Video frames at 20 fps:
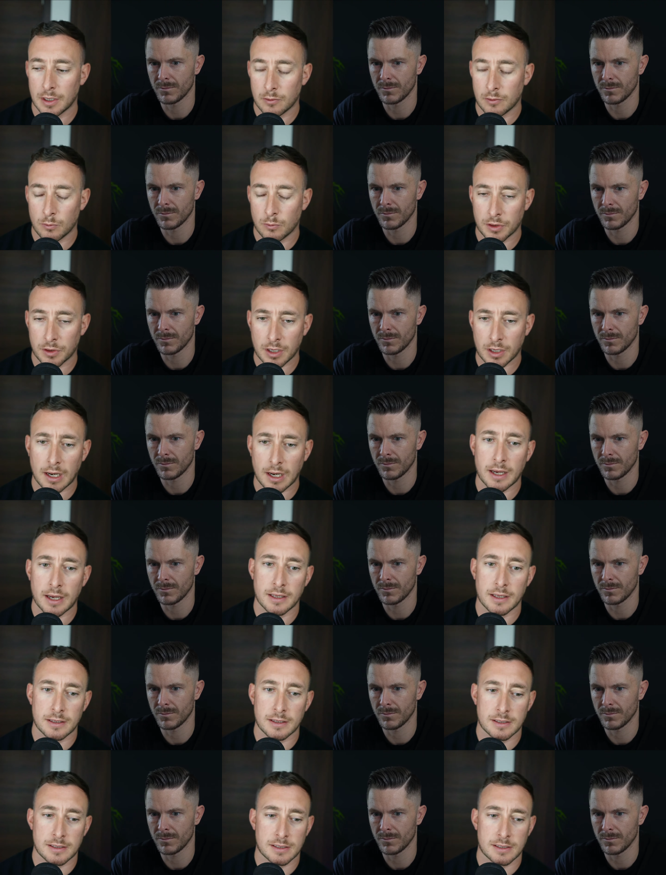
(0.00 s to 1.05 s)
Speaker 1: with
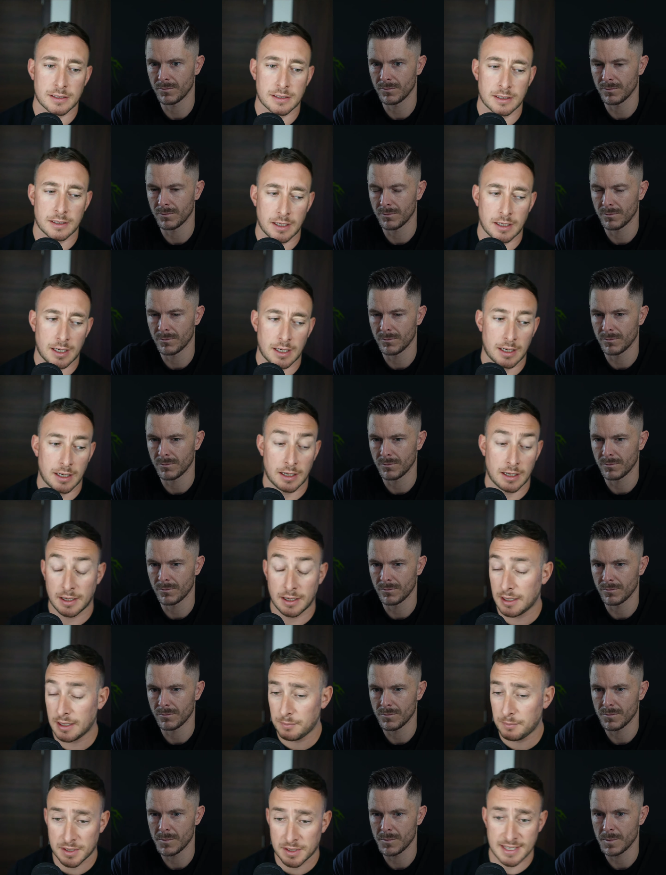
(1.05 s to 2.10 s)
clients uh,
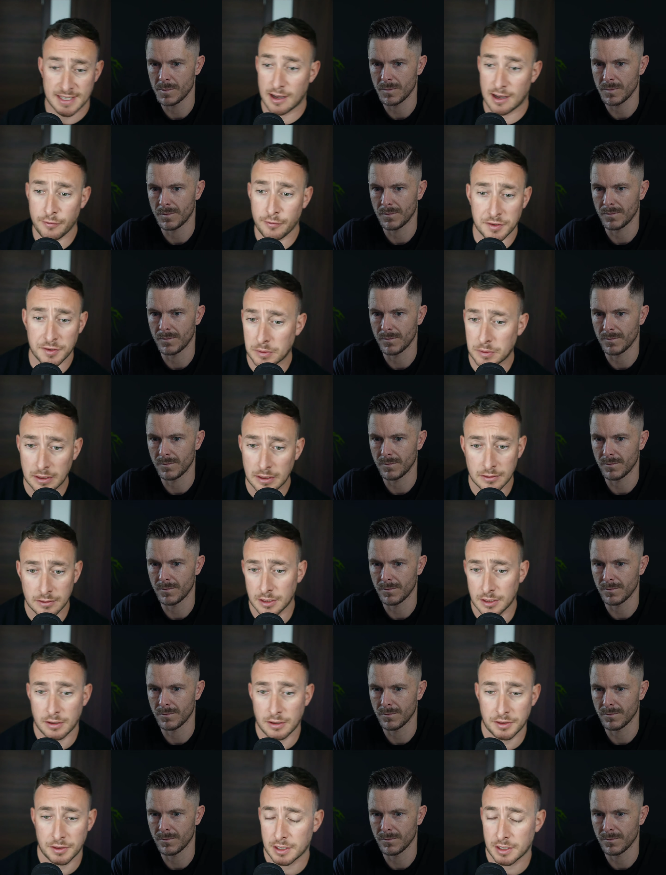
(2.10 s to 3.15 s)
and myself as well. You
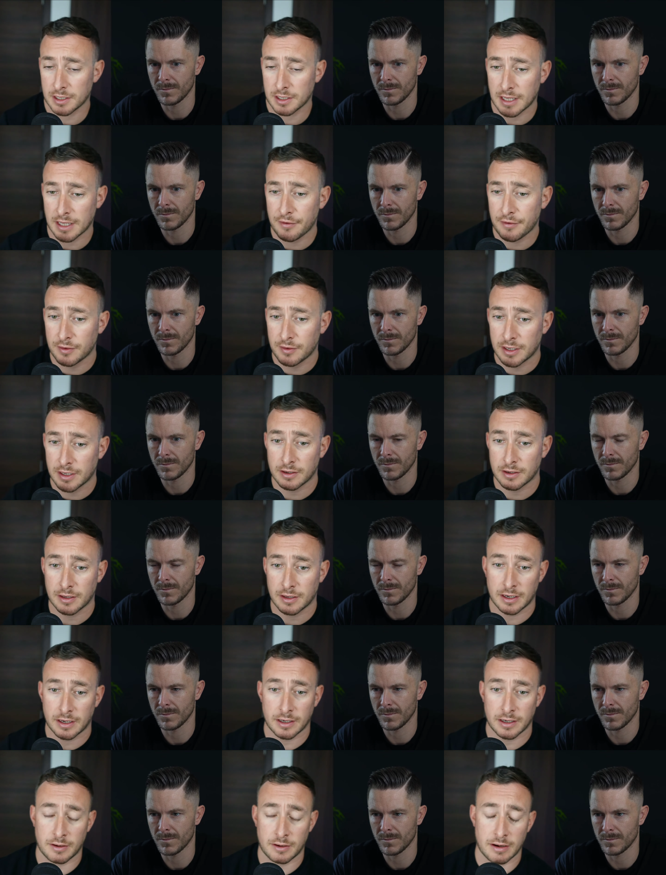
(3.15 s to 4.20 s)
know, I think I definitely uh,
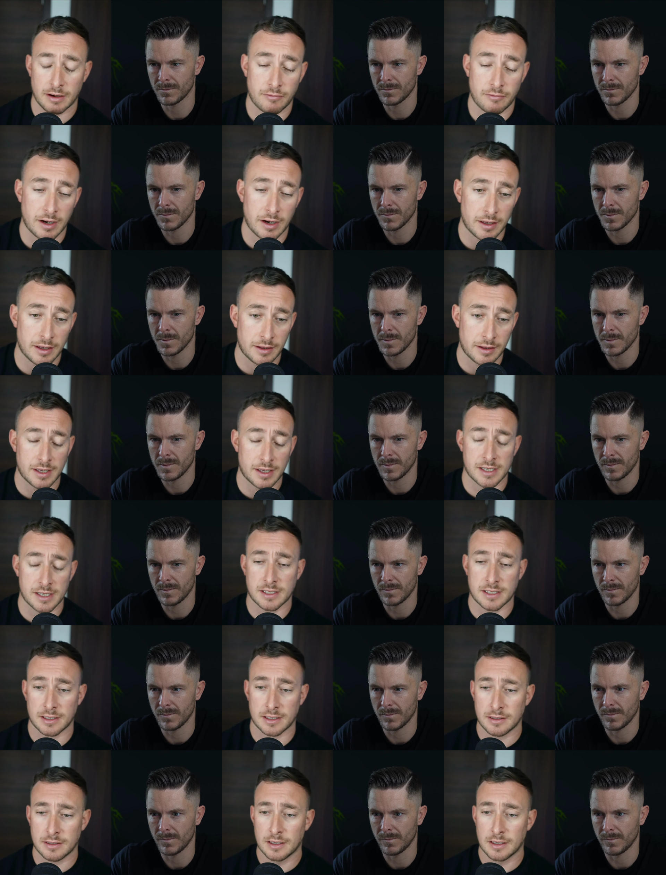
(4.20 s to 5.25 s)
you know I write this
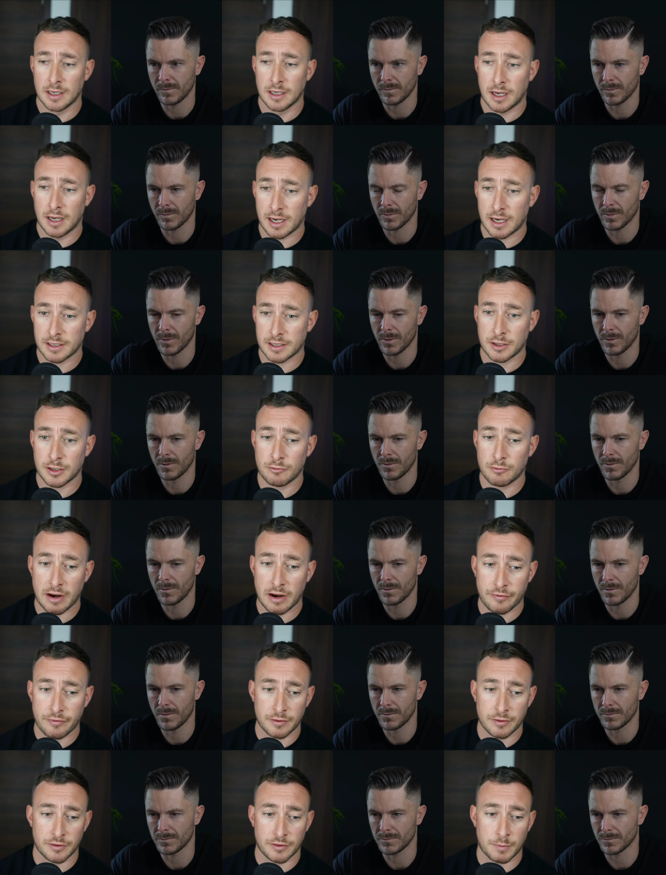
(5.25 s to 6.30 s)
and I do
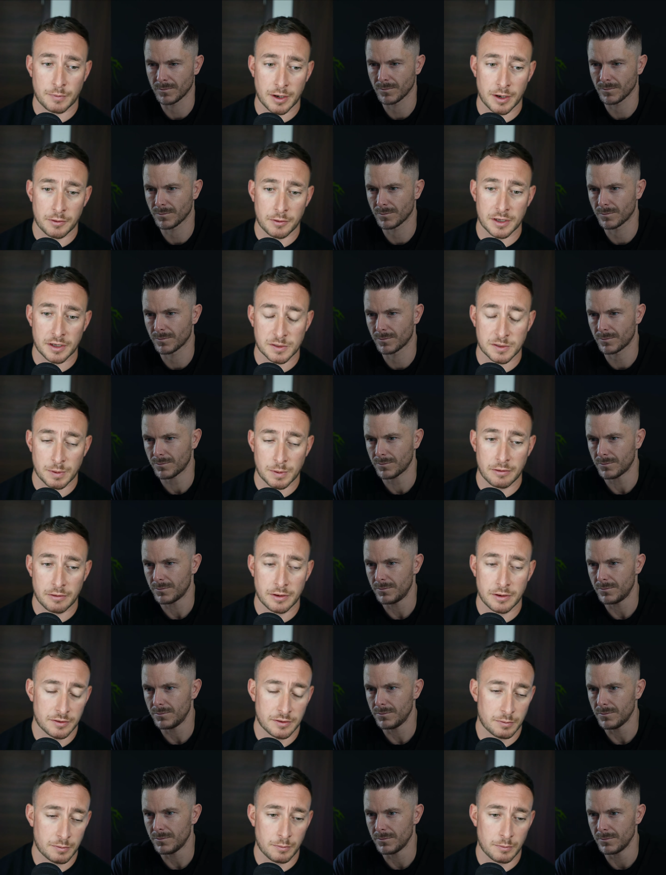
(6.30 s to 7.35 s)
reference my own
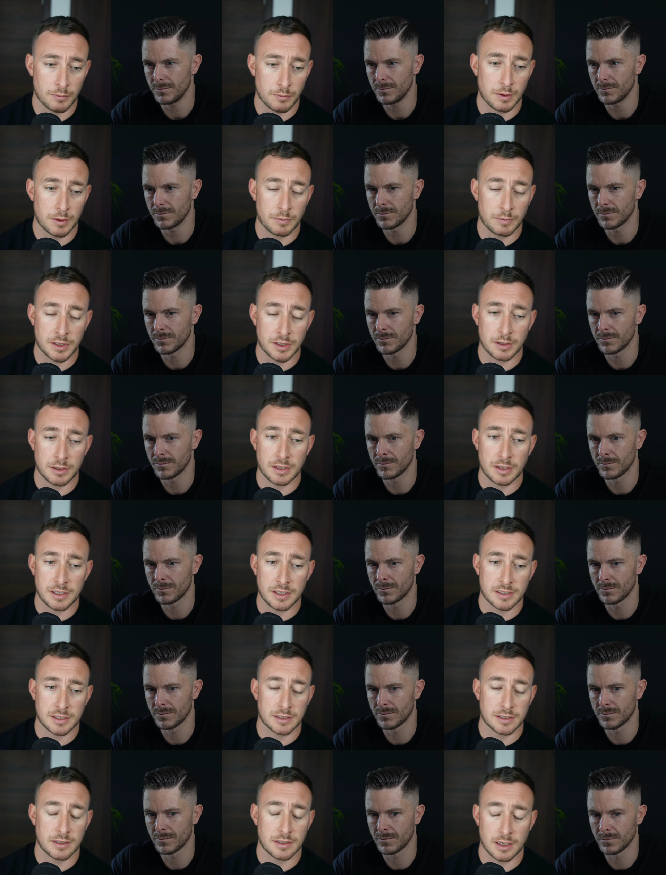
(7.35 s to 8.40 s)
experience when when we do
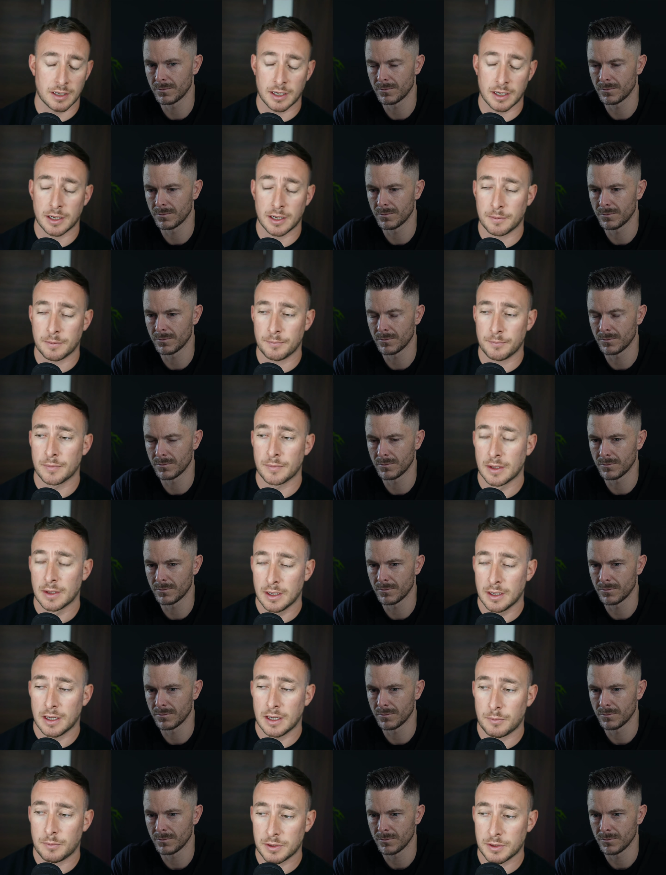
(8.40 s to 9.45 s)
these um,
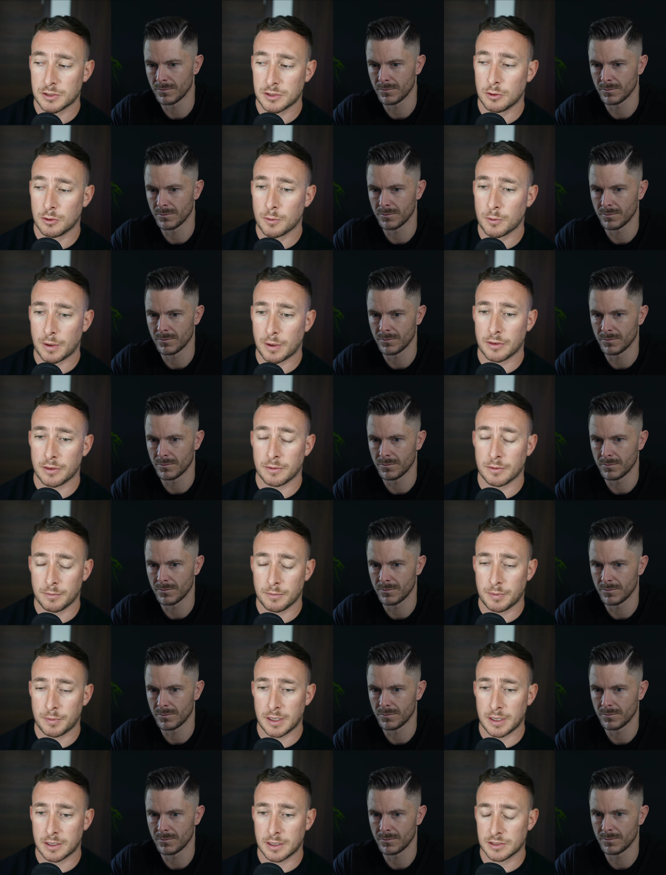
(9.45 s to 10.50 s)
and we talk about them. And
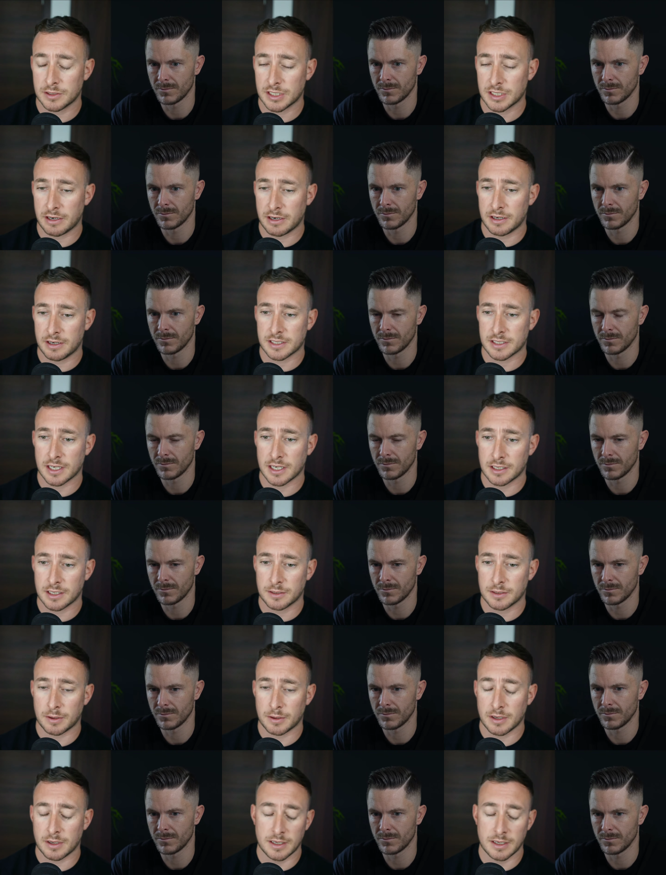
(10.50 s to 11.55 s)
Pete can share in a second
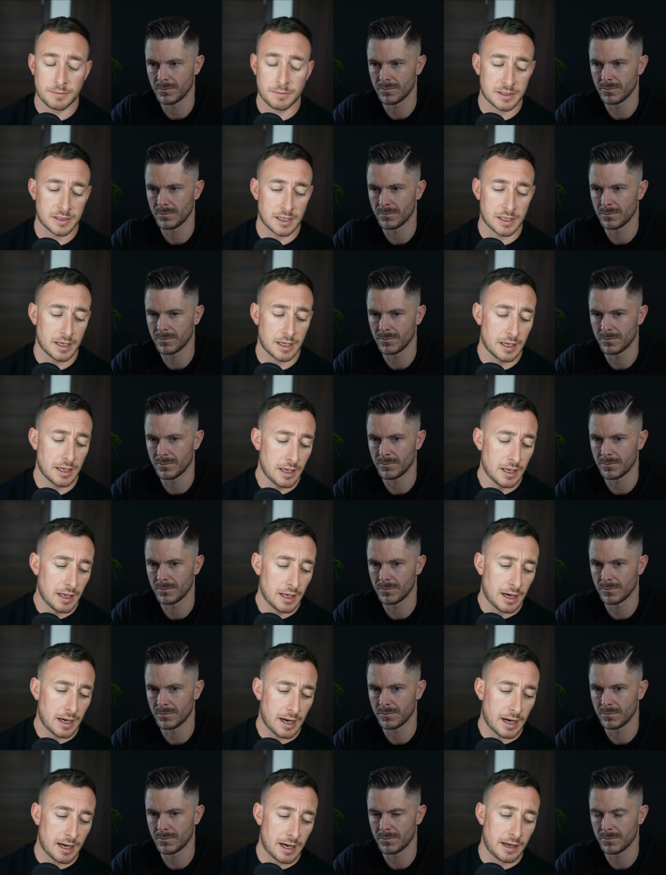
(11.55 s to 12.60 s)
about him. Is like
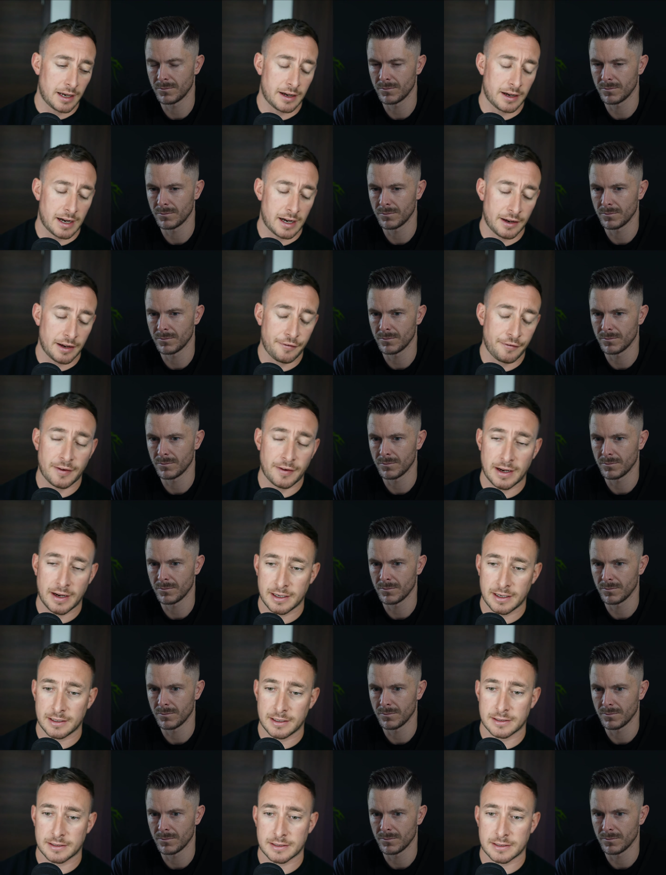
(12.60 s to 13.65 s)
I I
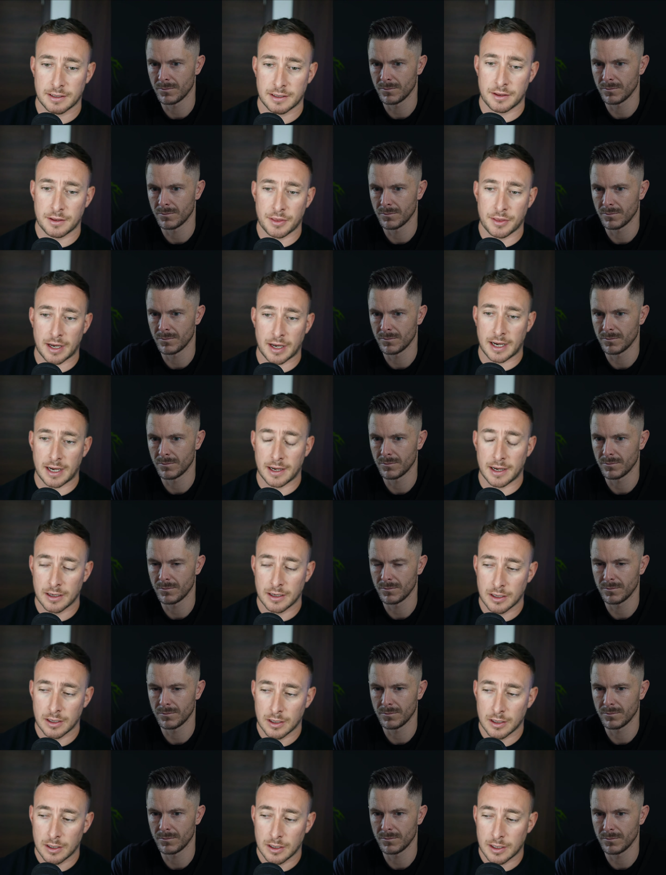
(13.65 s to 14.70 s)
find that
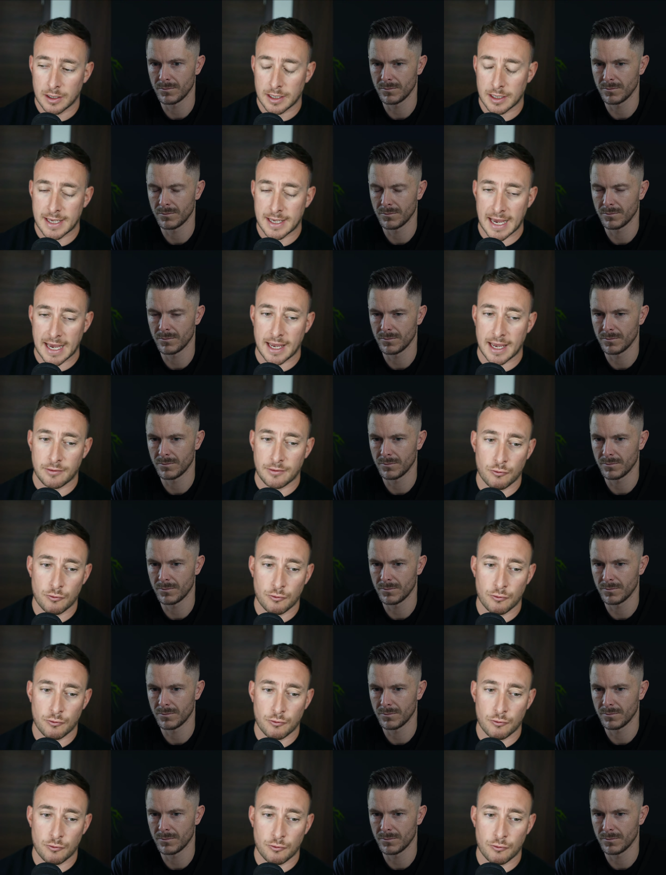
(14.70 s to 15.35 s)
getting